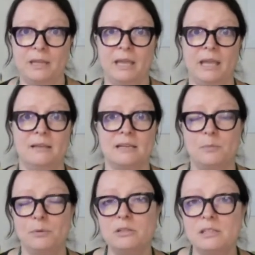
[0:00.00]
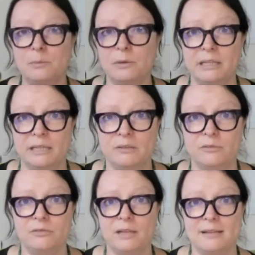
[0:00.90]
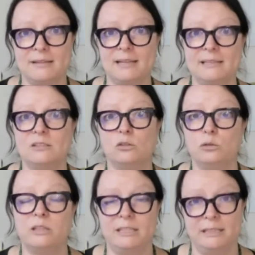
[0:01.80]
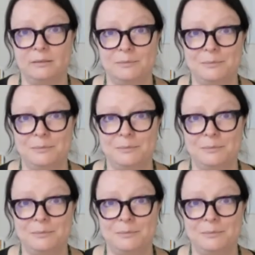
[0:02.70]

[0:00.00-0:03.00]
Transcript: And I personally believe that that is a good thing,